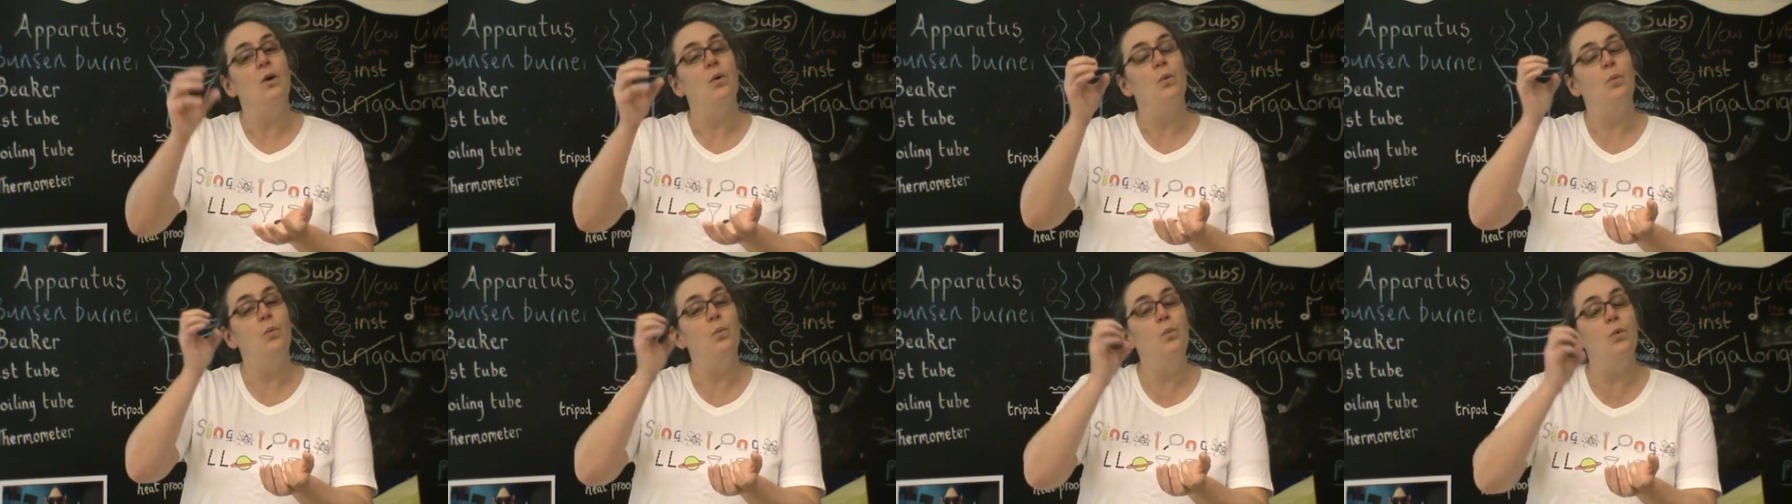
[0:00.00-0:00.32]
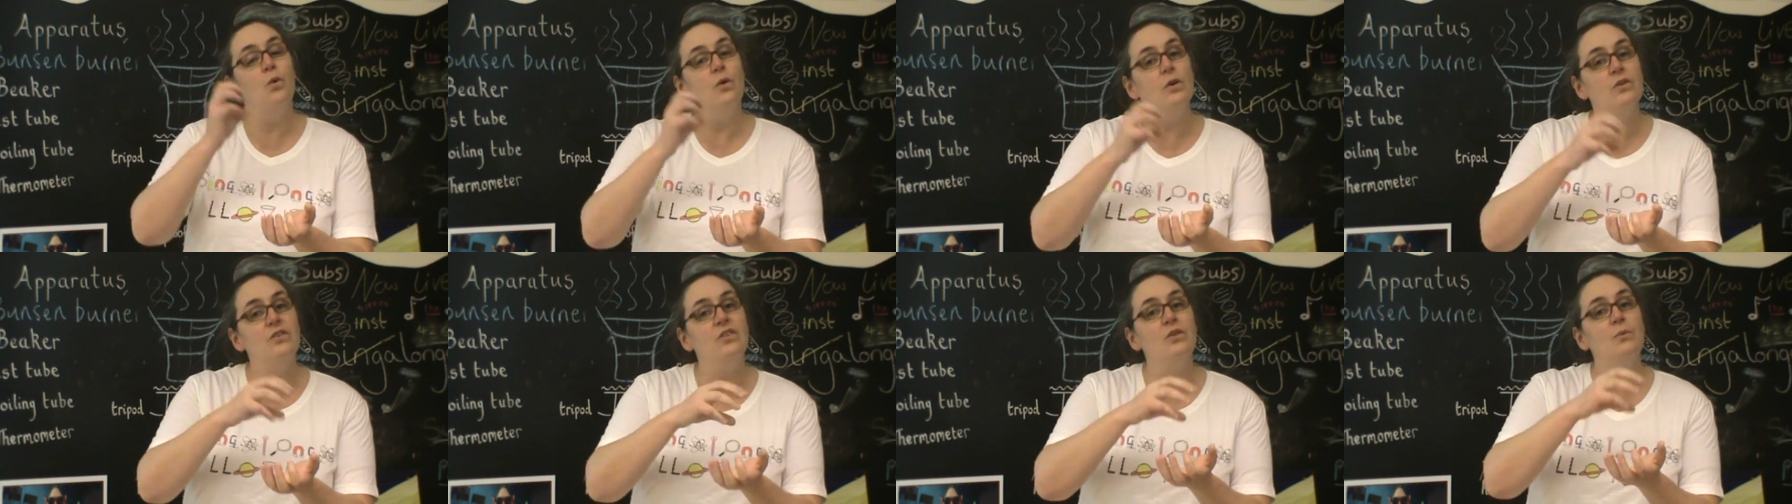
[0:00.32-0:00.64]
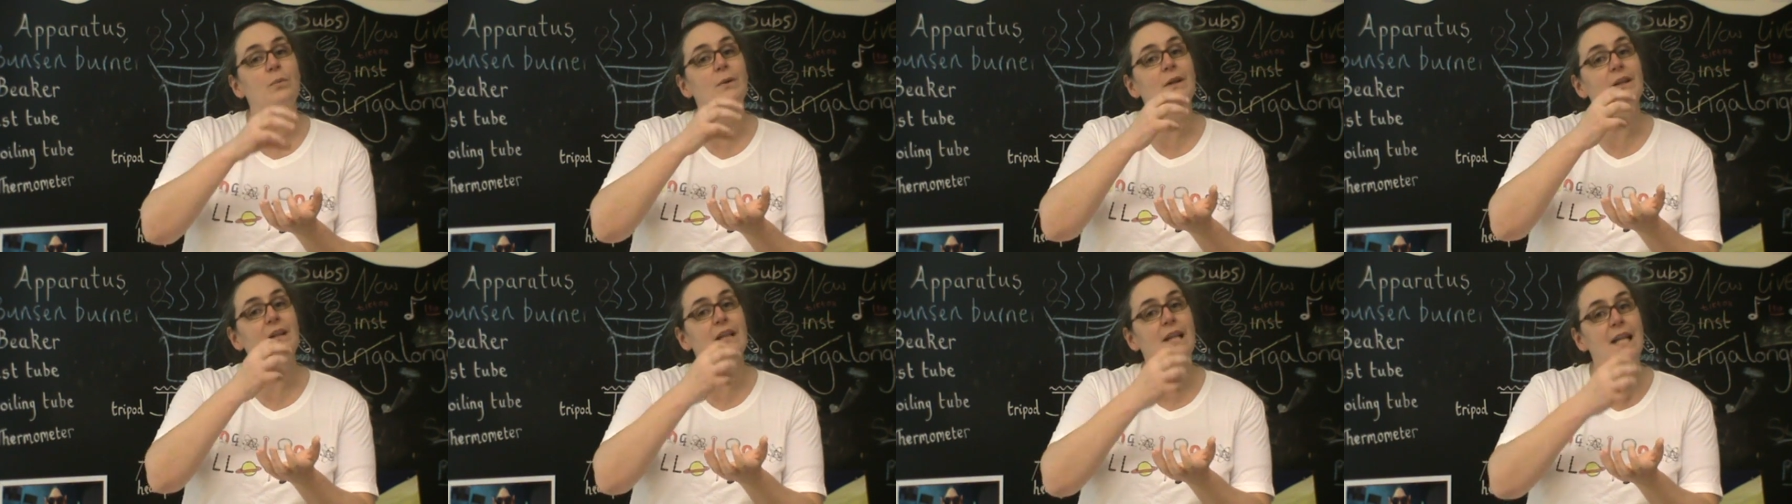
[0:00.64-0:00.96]
water
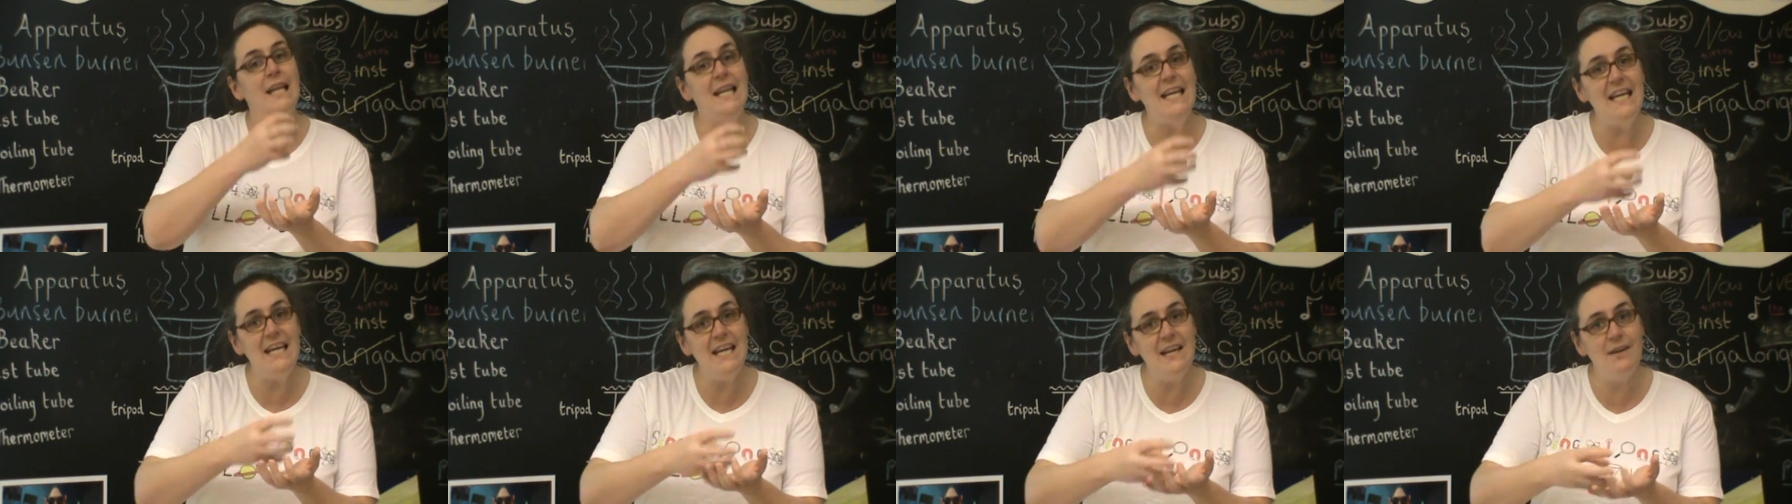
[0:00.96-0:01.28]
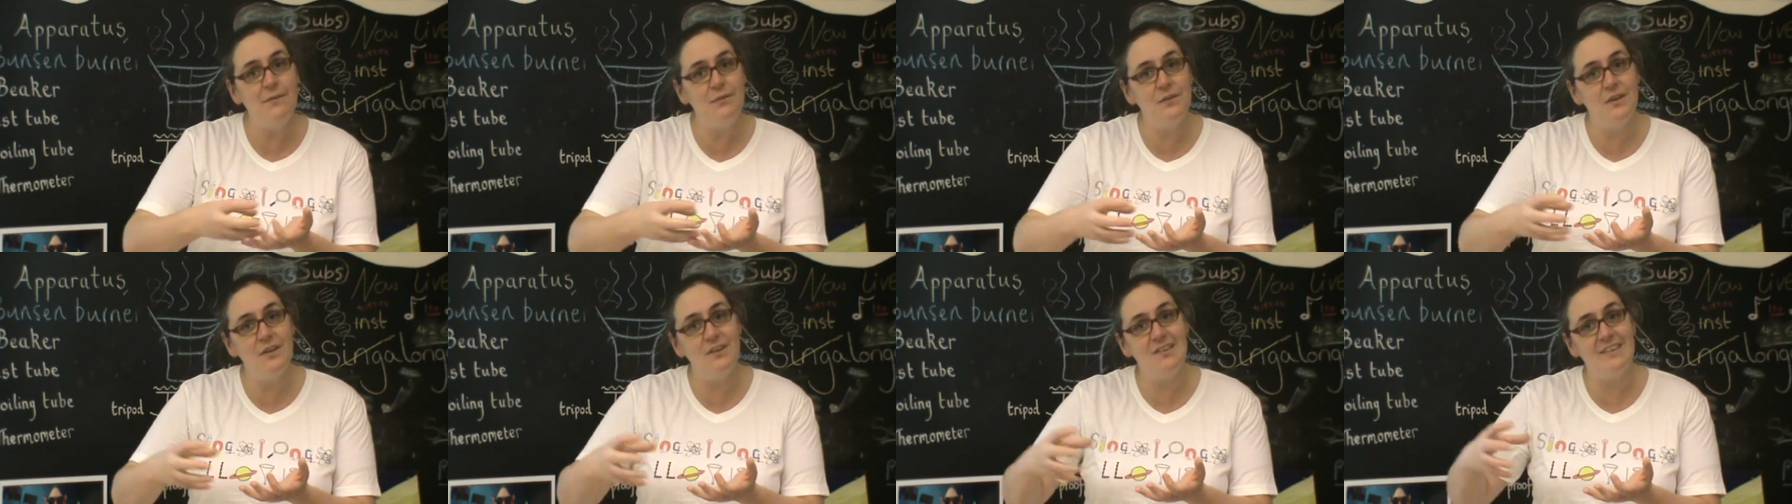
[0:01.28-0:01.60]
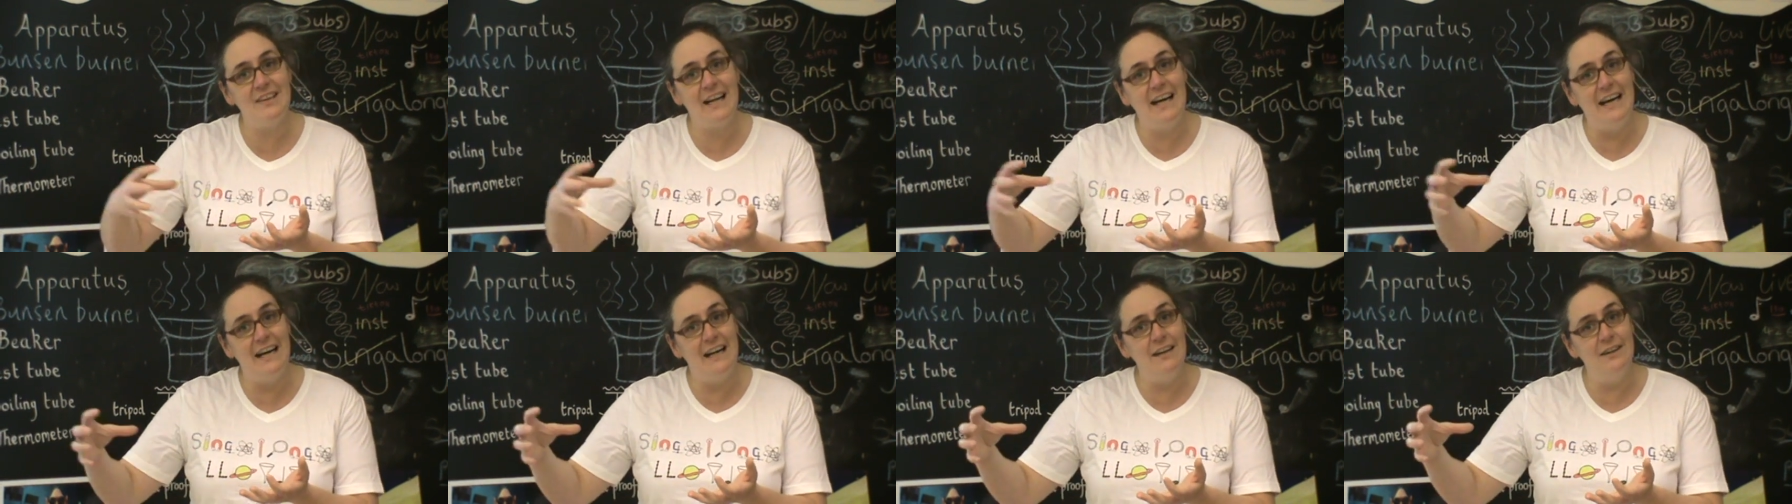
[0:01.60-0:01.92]
will leave the
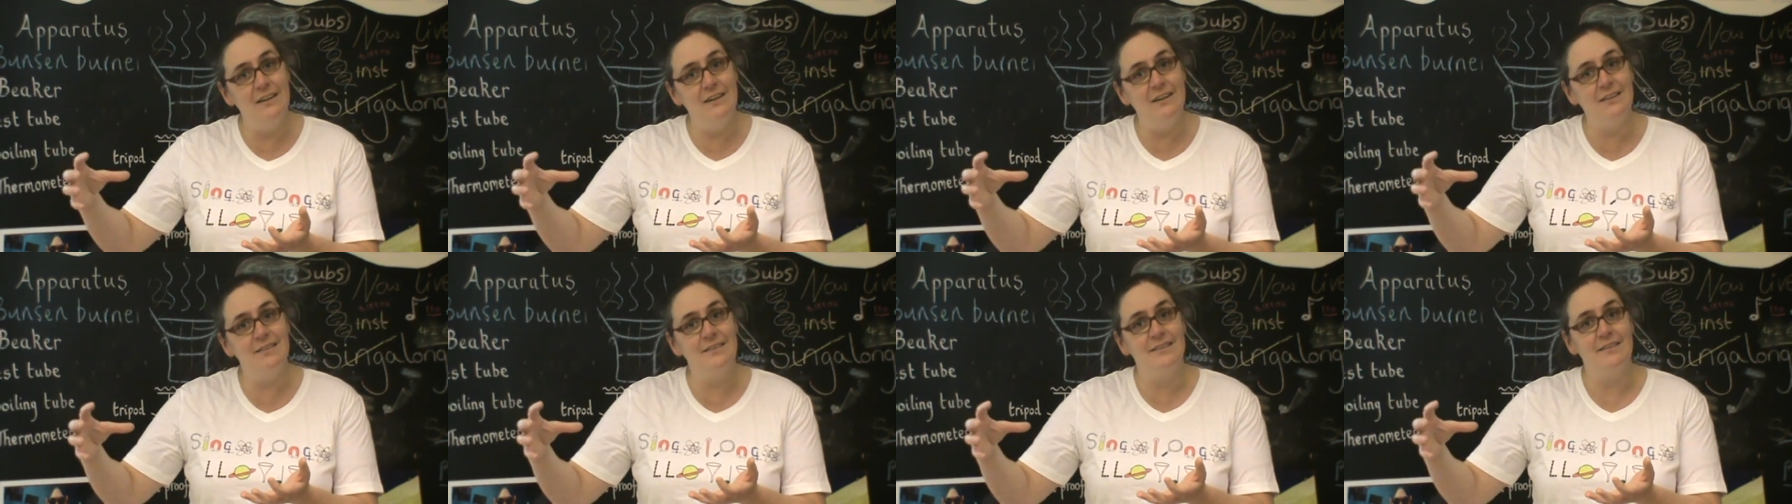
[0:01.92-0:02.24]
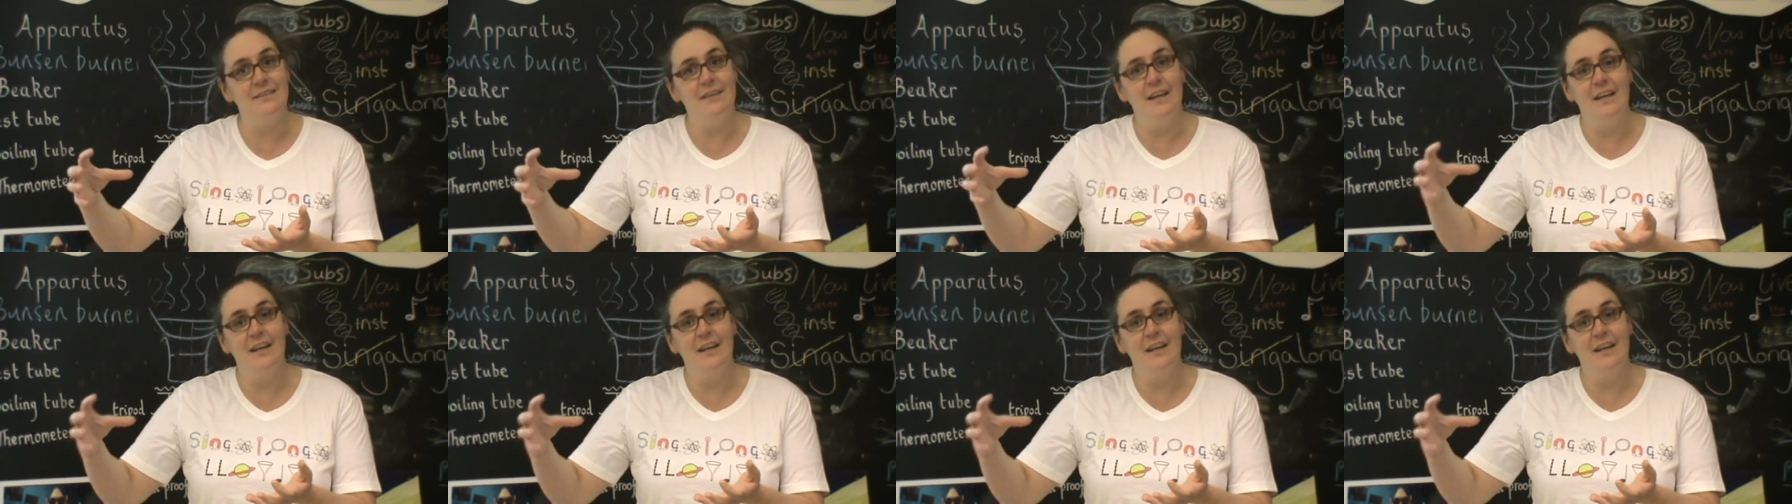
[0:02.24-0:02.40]
cells